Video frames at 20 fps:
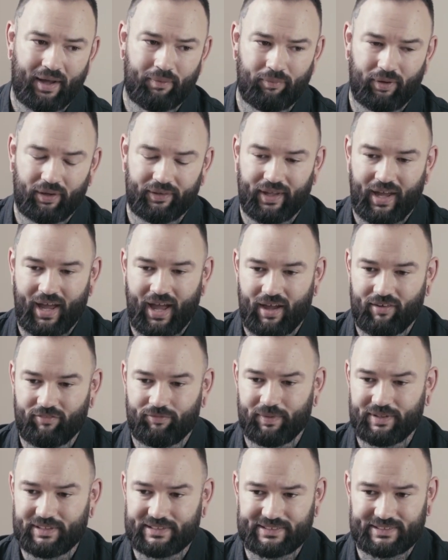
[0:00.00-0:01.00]
And while there
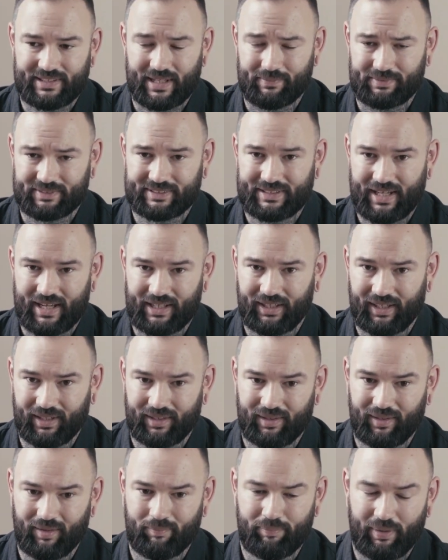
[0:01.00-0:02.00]
have been steps
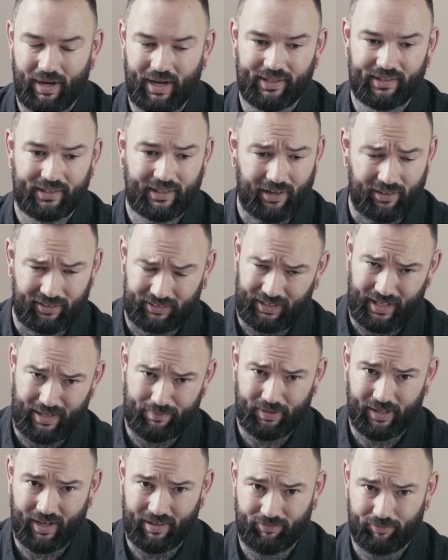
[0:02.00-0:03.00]
taken by the current
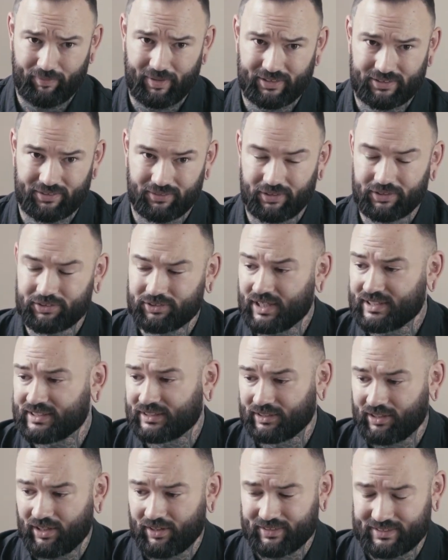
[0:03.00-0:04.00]
Labour government to address
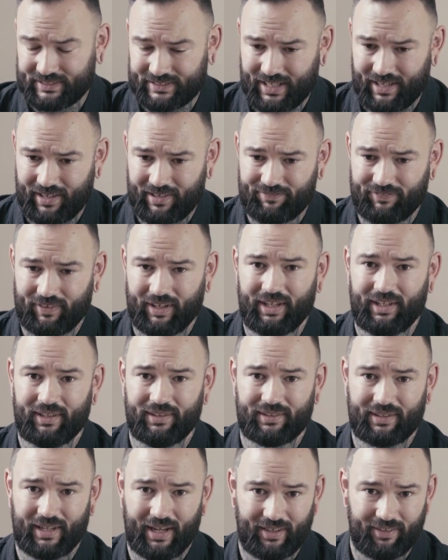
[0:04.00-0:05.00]
a lot of stuff
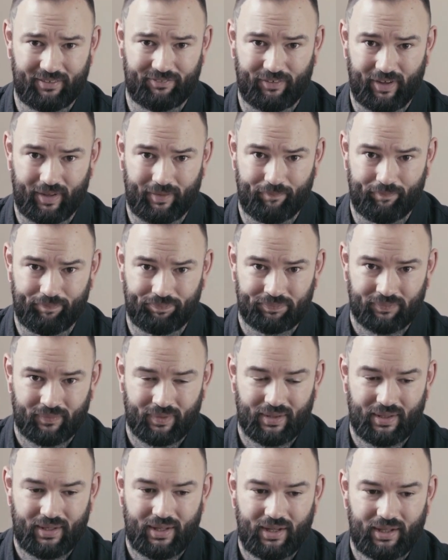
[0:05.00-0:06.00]
and kind of,
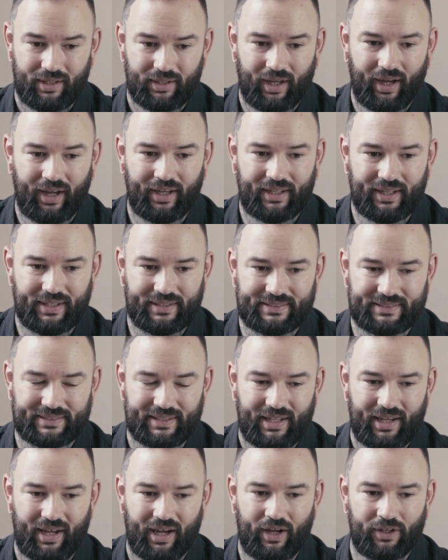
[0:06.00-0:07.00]
I guess,
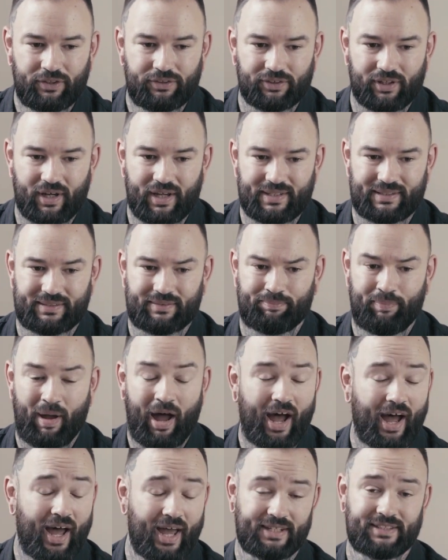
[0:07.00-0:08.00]
address
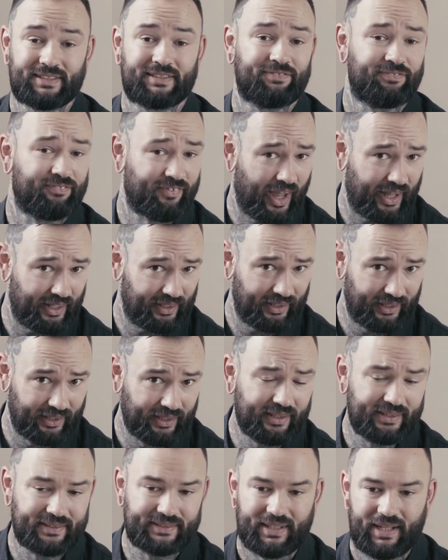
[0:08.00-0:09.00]
past
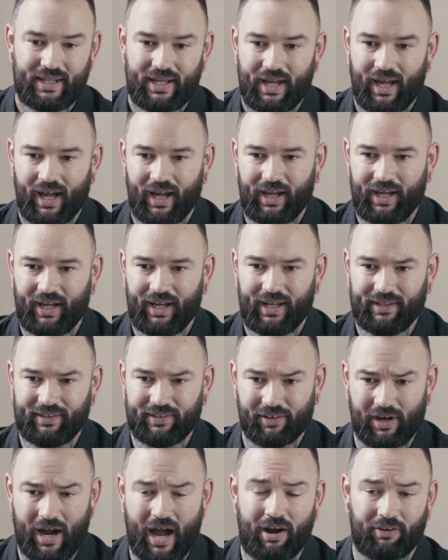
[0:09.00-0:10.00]
failings,
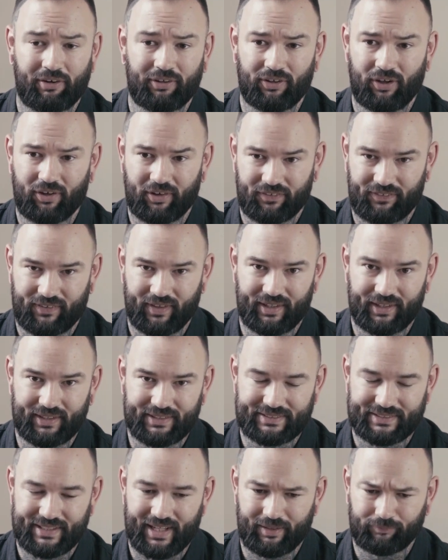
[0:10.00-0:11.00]
there are a lot of
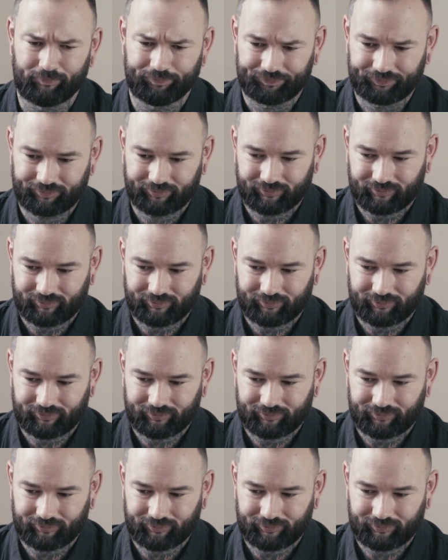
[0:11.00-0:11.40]
things that